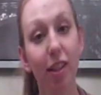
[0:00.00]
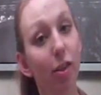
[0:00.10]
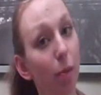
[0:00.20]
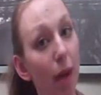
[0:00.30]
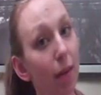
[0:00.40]

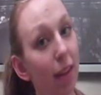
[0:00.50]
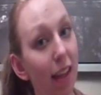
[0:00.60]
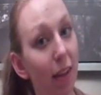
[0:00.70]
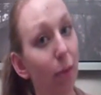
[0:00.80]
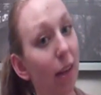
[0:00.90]
into
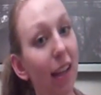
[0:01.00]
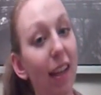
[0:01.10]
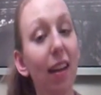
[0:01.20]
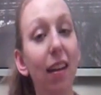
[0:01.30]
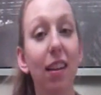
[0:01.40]
baby-led
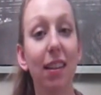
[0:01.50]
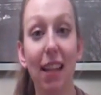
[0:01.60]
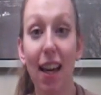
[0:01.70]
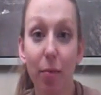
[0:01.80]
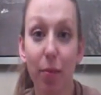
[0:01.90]
weaning
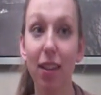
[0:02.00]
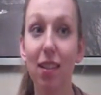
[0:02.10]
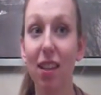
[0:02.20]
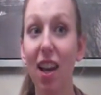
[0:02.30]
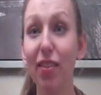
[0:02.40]
yet
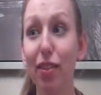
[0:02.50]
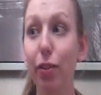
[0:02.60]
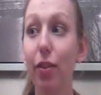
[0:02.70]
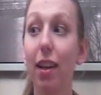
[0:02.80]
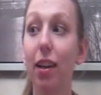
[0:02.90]
because it's kind of a new thing.